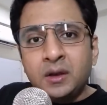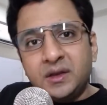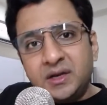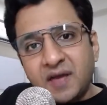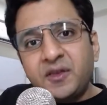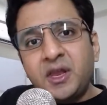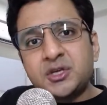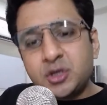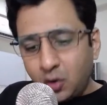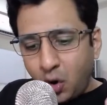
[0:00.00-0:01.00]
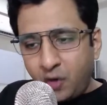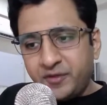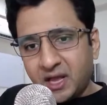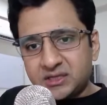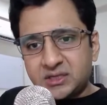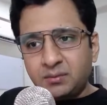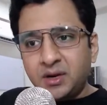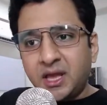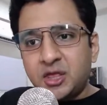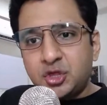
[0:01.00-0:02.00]
the definition of the
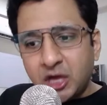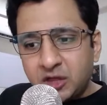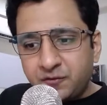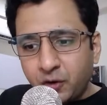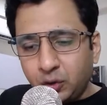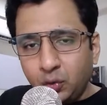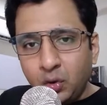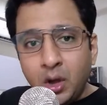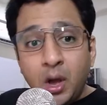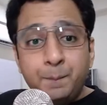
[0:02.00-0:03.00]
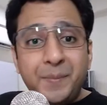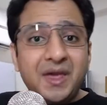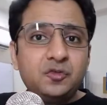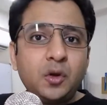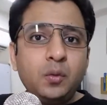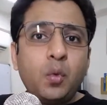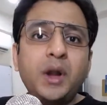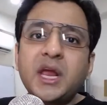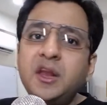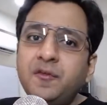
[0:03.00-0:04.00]
customer can change for you based on
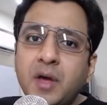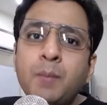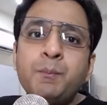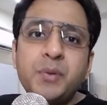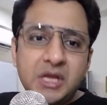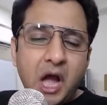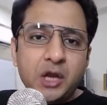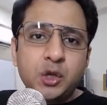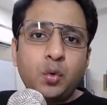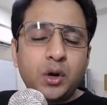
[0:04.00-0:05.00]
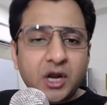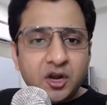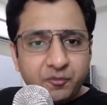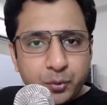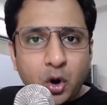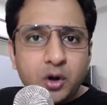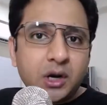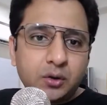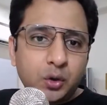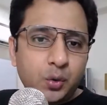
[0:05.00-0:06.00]
what kind of company are you, what kind of
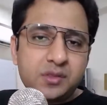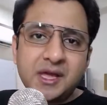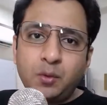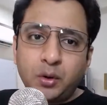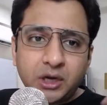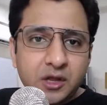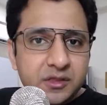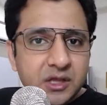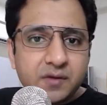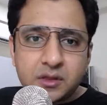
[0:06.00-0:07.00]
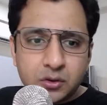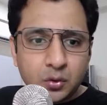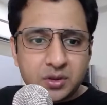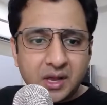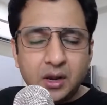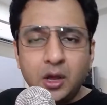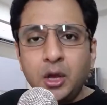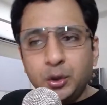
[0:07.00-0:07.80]
product do you sell, what kind of services you sell.